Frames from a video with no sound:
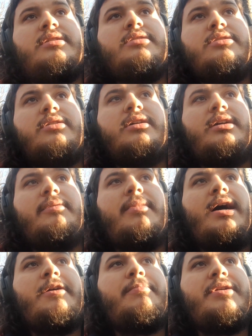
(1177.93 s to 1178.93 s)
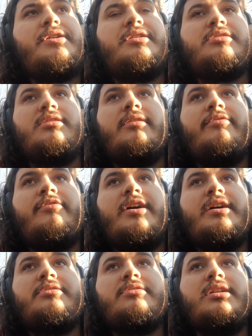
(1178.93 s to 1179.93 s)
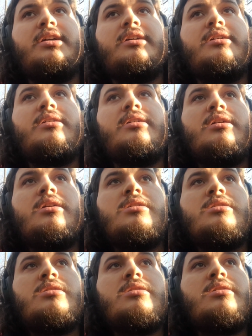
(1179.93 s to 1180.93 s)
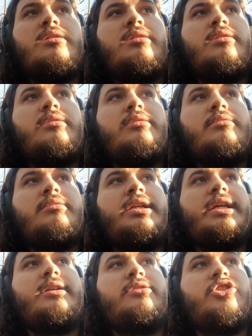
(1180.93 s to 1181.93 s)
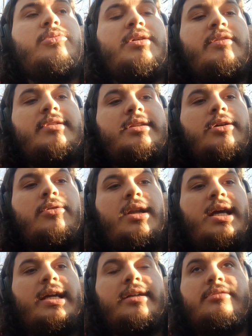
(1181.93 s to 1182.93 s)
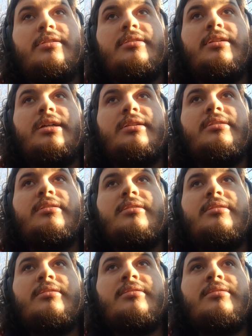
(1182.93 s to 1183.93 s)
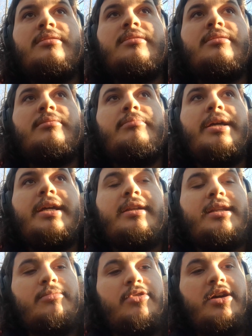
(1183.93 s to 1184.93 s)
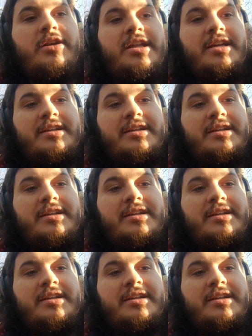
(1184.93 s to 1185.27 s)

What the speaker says: So in my opinion, it's not fair. It's like taking somebody with no legs and making them run,